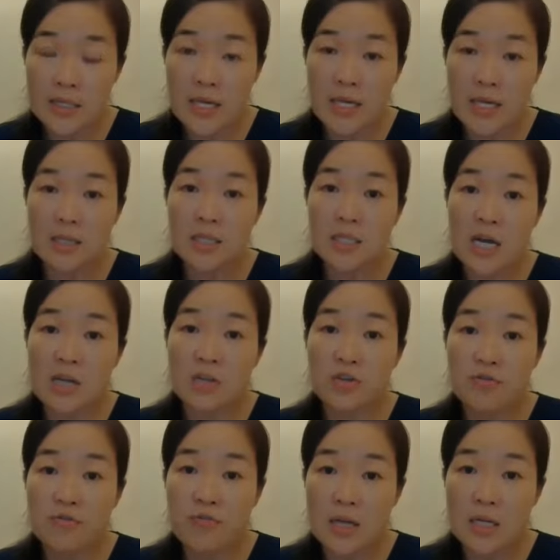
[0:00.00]
take, the
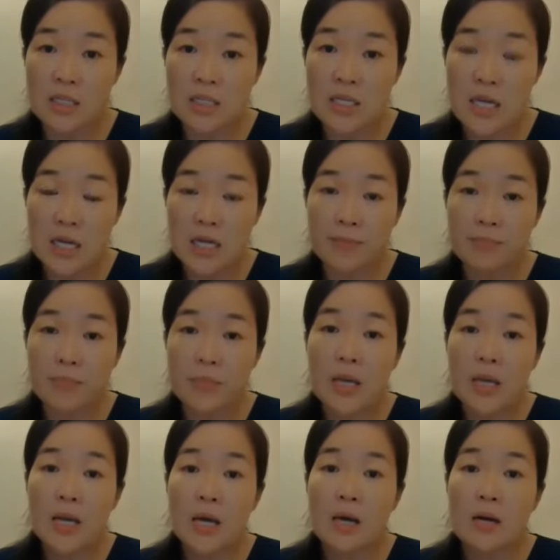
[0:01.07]
dietary fat they take,
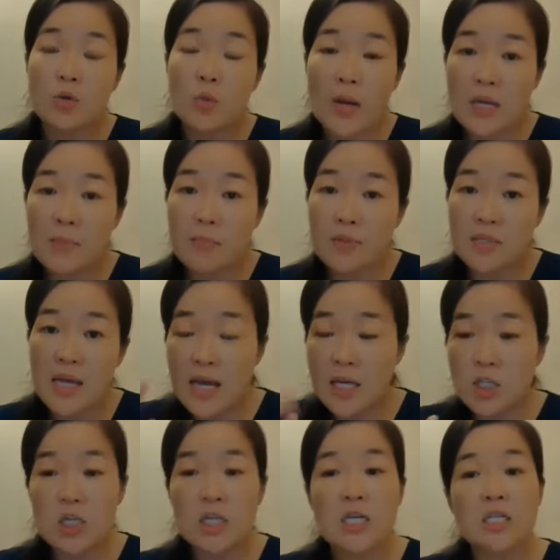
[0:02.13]
twenty percent
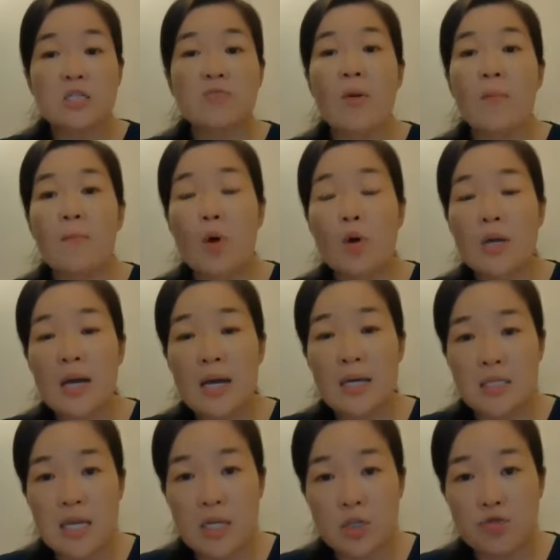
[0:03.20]
actually is from
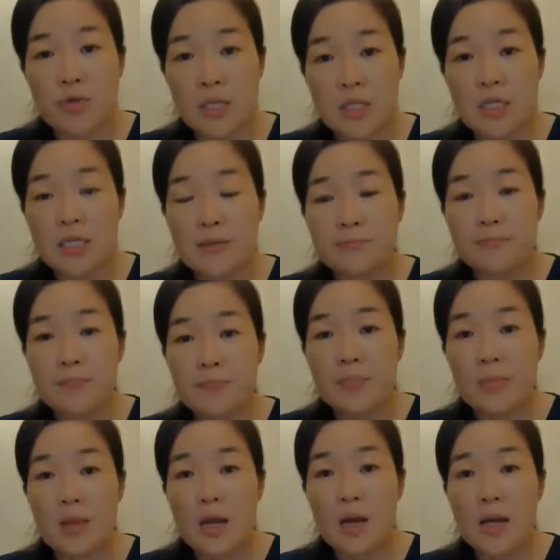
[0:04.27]
polyunsaturated.
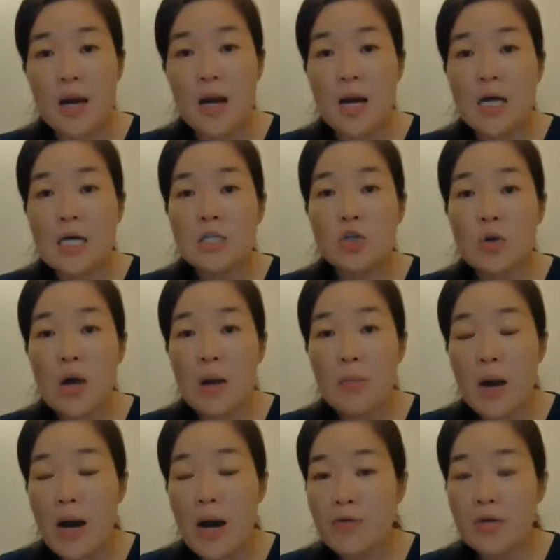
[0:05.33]
Yeah, so
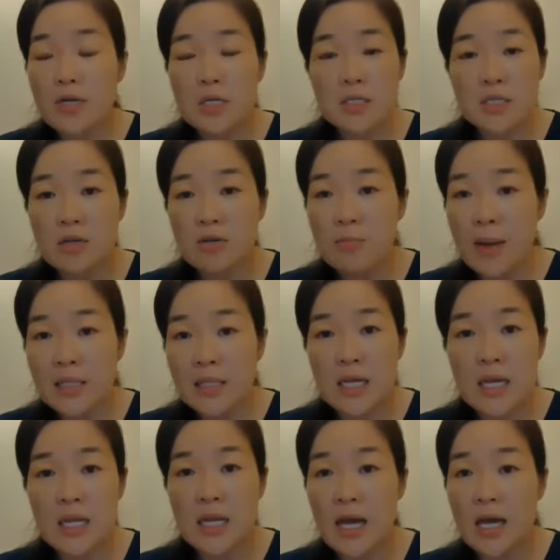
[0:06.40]
carbohydrate they still
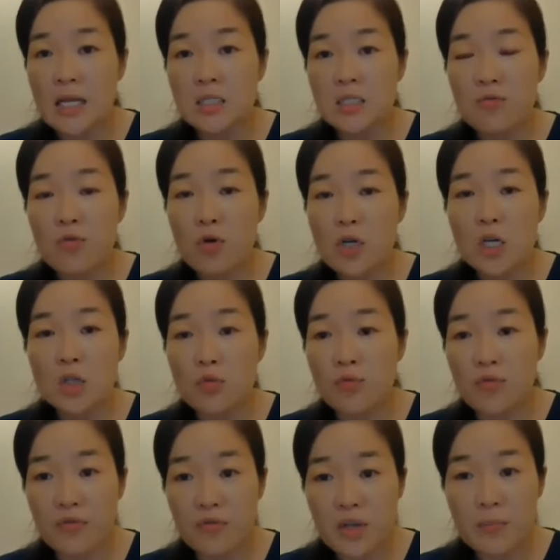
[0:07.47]
maintain at forty to
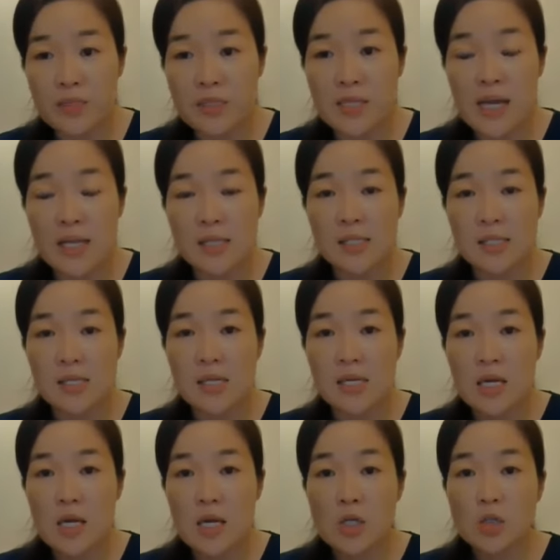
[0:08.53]
fifty percent.
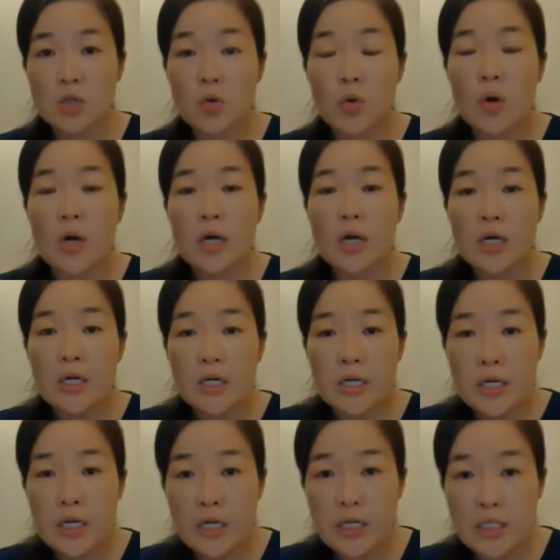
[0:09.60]
So
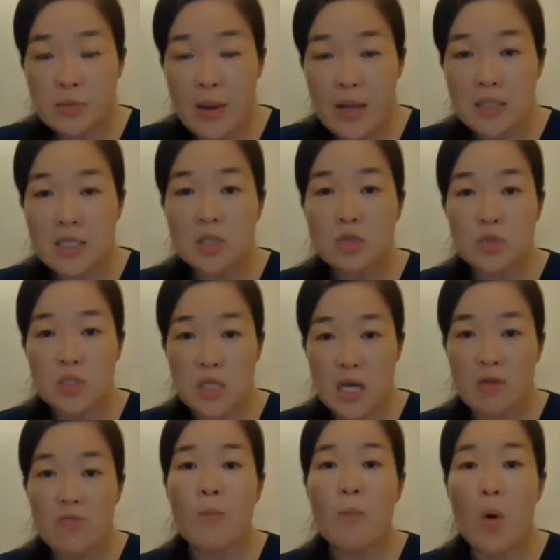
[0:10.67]
it's better to
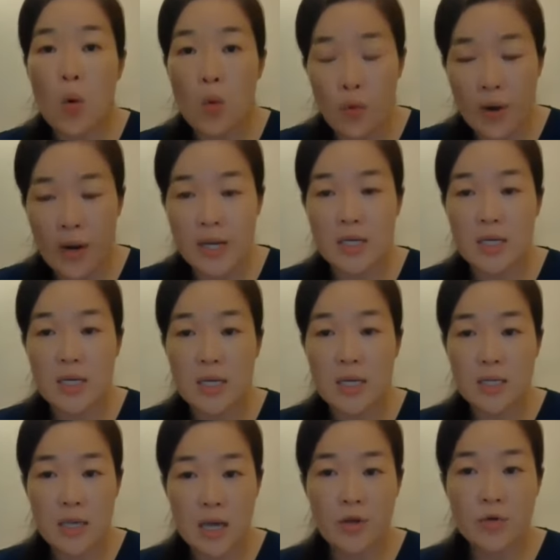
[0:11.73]
take from whole grain.
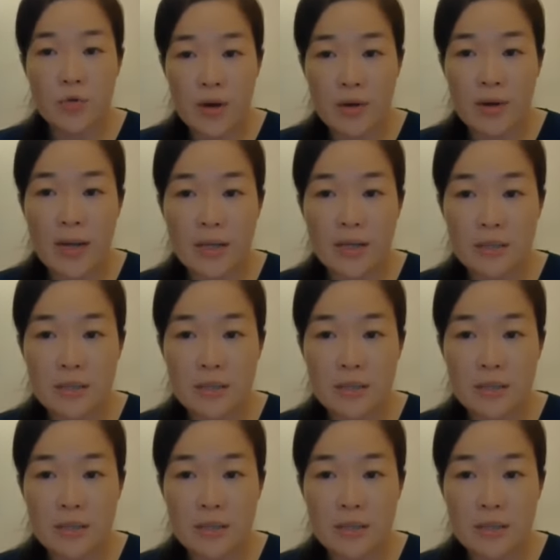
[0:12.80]
Yeah, you are right.